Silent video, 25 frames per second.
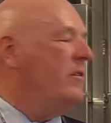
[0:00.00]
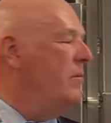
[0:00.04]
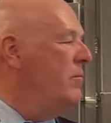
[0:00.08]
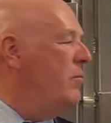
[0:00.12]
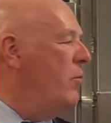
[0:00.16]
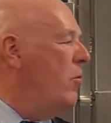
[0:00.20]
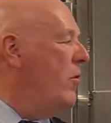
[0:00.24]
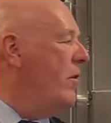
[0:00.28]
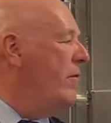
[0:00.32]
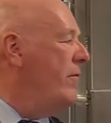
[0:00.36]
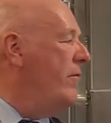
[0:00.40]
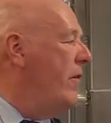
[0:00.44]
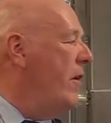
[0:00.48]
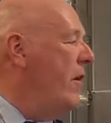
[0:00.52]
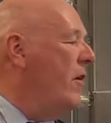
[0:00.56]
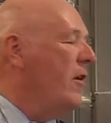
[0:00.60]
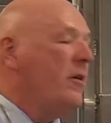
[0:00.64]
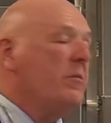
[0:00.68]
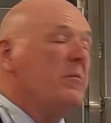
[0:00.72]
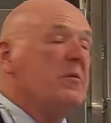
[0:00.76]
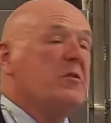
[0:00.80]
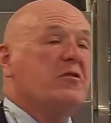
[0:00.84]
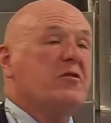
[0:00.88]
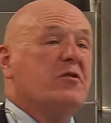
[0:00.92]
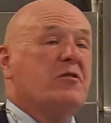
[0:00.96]
The Board of Fire
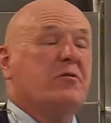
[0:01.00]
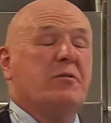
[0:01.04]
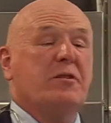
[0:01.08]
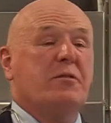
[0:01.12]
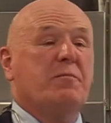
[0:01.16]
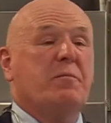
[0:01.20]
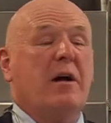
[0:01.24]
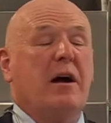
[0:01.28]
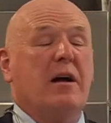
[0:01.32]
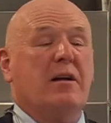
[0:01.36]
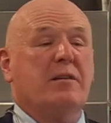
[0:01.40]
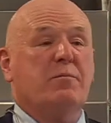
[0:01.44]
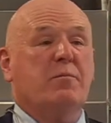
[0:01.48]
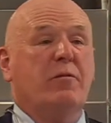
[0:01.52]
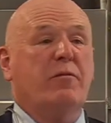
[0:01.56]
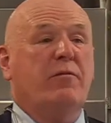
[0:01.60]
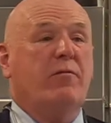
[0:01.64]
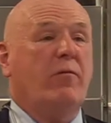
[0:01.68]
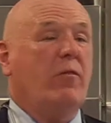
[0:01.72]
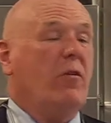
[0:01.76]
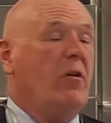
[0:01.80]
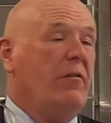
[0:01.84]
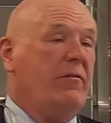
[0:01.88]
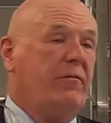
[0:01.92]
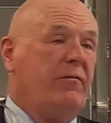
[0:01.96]
Commissioners is responsible
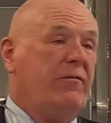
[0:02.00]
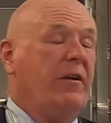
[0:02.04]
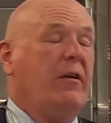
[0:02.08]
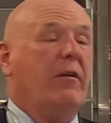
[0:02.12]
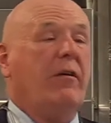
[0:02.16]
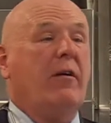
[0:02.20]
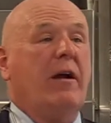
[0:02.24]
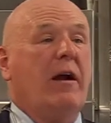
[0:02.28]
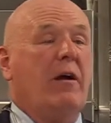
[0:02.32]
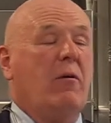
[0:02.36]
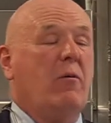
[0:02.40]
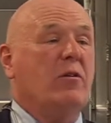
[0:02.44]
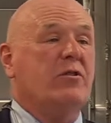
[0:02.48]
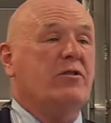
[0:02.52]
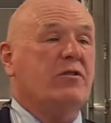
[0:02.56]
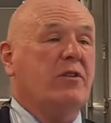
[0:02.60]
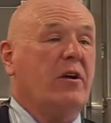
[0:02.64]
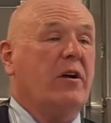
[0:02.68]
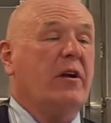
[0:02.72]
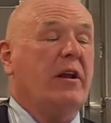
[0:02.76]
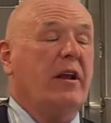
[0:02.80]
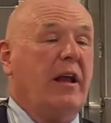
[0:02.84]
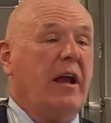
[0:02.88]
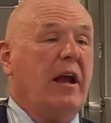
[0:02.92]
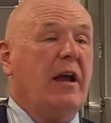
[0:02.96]
for figuring out what you're
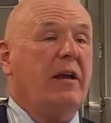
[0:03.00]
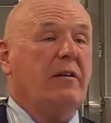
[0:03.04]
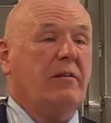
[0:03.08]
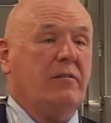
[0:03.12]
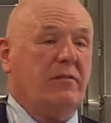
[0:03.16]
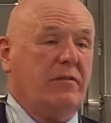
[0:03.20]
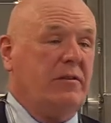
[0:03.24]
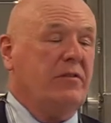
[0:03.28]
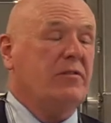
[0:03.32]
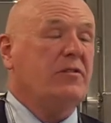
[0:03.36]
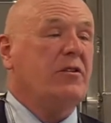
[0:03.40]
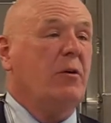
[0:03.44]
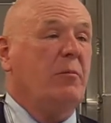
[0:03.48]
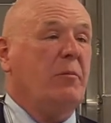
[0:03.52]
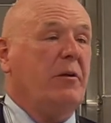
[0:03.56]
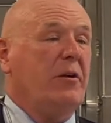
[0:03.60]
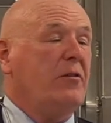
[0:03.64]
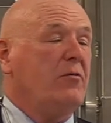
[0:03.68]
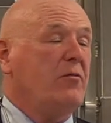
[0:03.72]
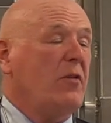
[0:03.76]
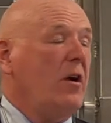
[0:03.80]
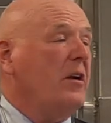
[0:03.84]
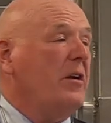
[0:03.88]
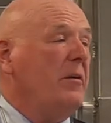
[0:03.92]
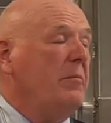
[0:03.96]
going to get, still be
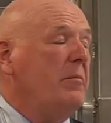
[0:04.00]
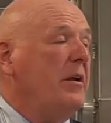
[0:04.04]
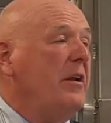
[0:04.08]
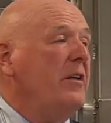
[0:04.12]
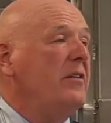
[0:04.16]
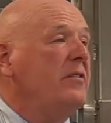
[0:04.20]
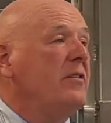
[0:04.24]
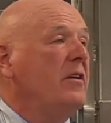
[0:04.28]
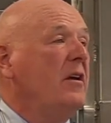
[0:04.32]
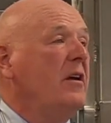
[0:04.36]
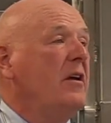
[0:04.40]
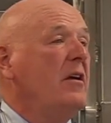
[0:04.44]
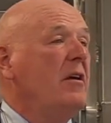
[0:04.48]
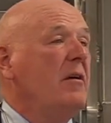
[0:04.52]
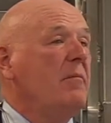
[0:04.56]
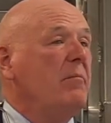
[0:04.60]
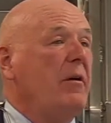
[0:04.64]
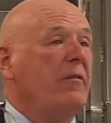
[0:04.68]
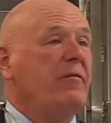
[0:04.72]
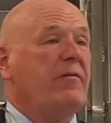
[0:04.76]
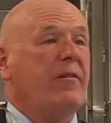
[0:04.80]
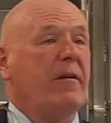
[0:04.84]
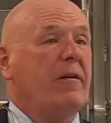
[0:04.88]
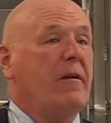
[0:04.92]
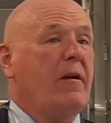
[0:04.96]
truck committees,
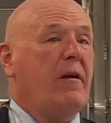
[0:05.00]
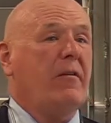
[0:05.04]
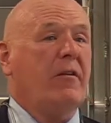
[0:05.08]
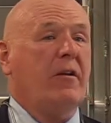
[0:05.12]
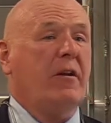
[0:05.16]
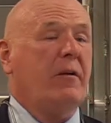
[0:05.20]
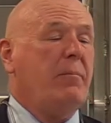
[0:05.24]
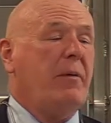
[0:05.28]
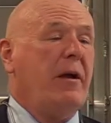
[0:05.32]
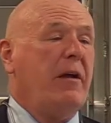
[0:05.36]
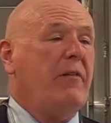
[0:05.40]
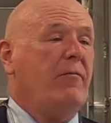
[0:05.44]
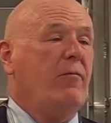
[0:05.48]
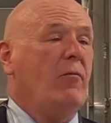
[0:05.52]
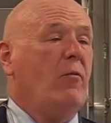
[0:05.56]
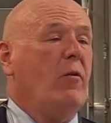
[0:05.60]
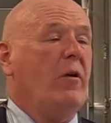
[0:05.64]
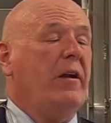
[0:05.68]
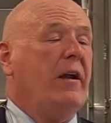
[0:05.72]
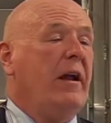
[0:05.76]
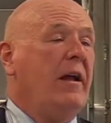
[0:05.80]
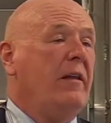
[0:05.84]
but figuring out how they're going to pay for it.